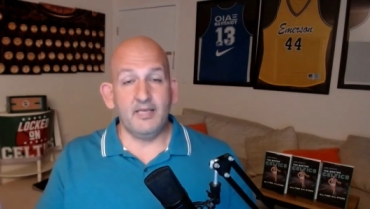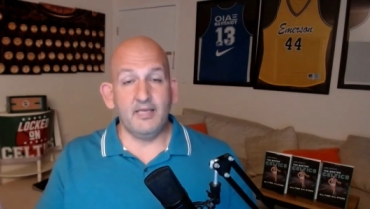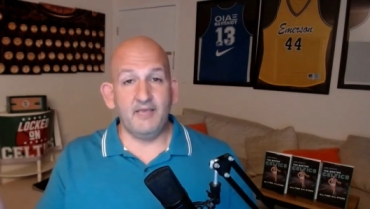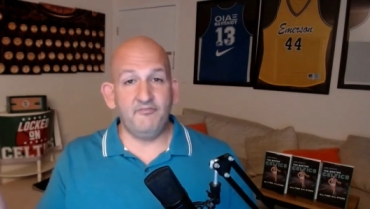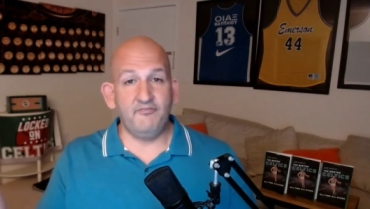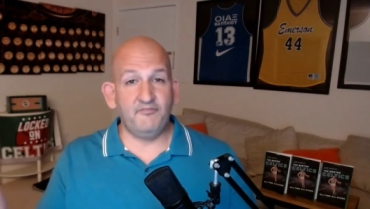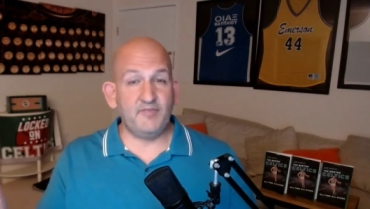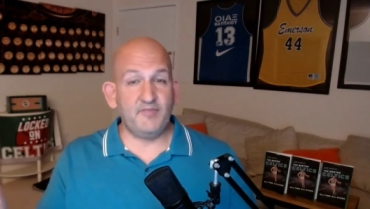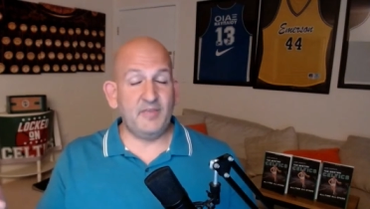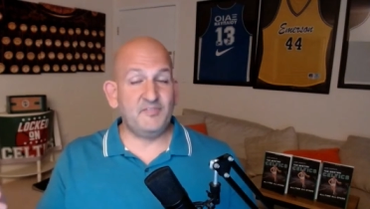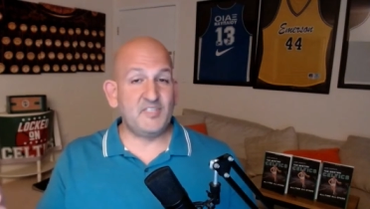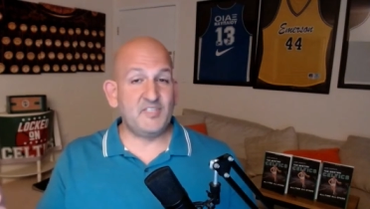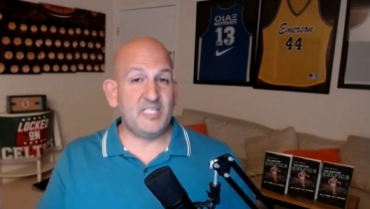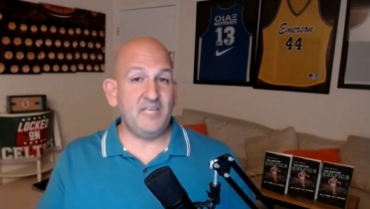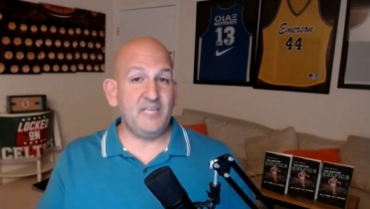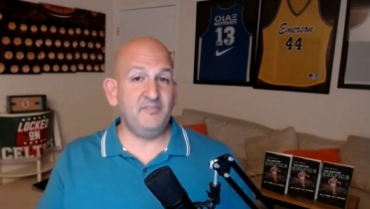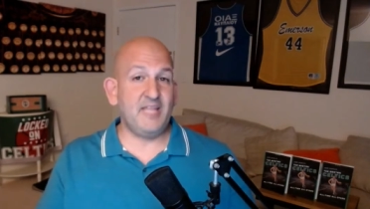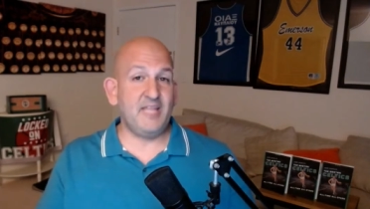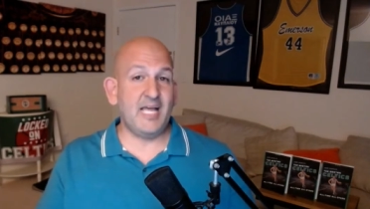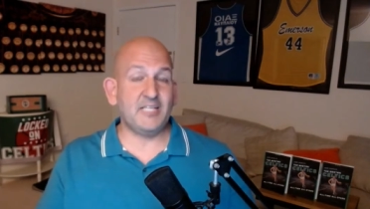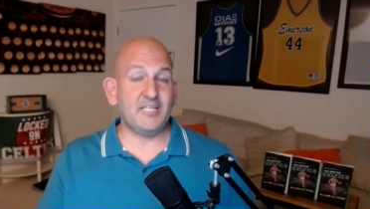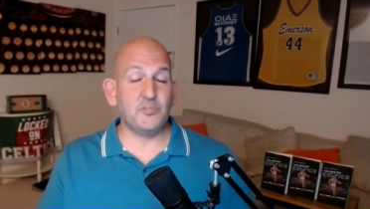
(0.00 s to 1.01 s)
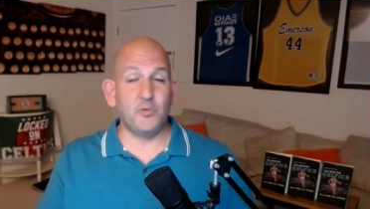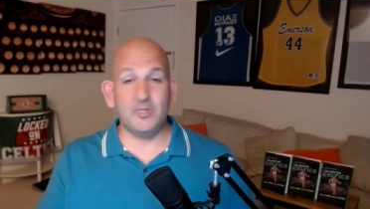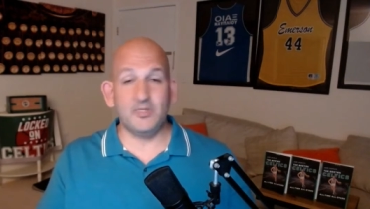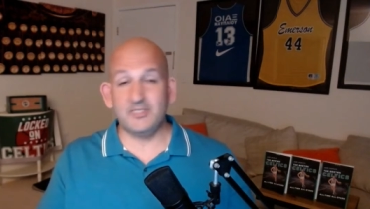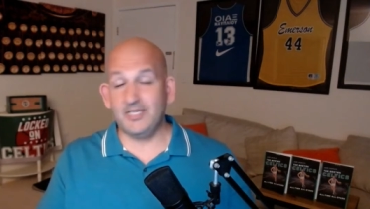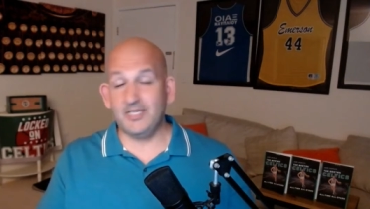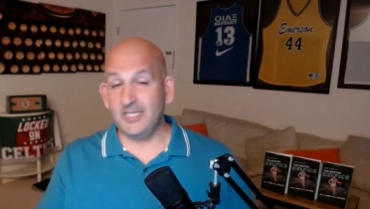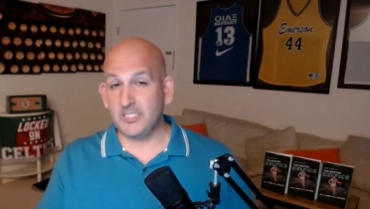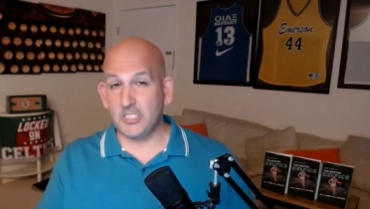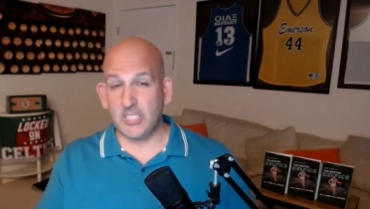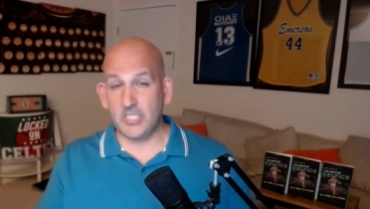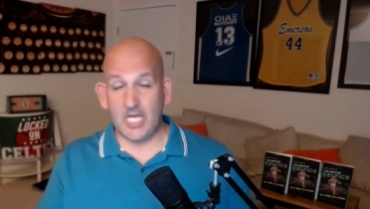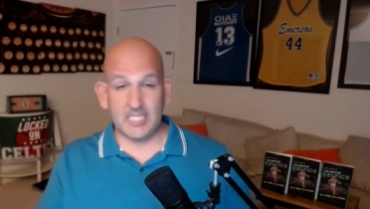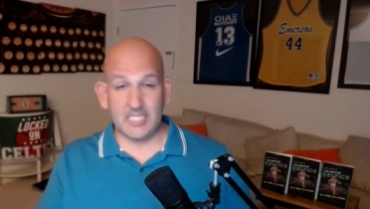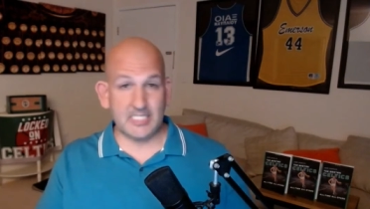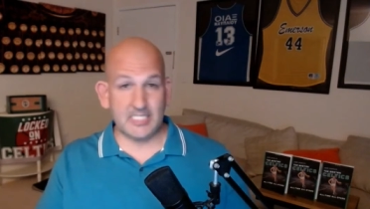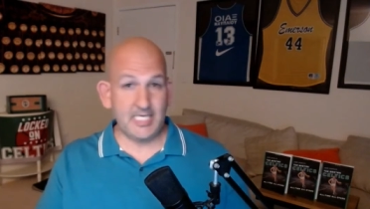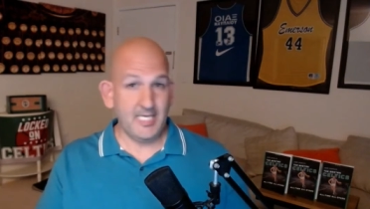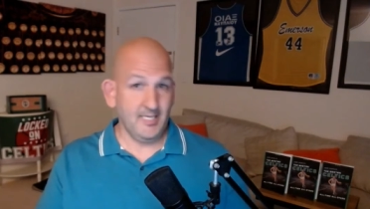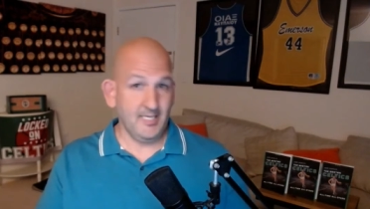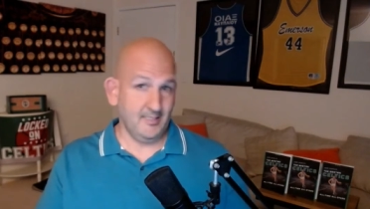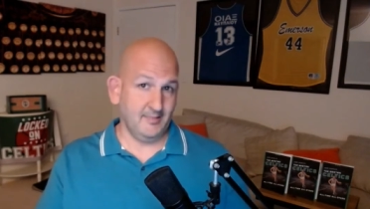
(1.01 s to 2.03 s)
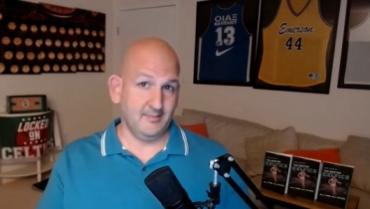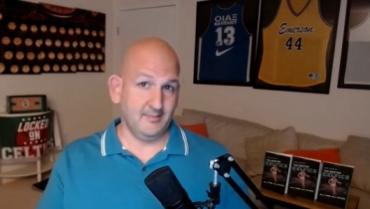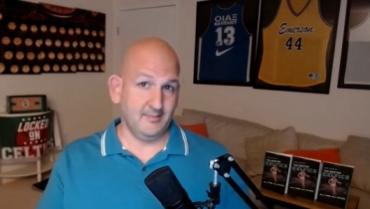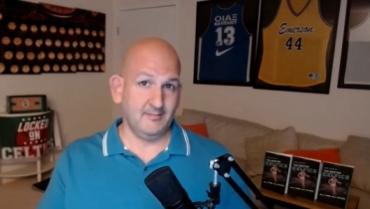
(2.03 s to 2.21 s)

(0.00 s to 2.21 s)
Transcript: if, if Steve Nash wants to get saucy,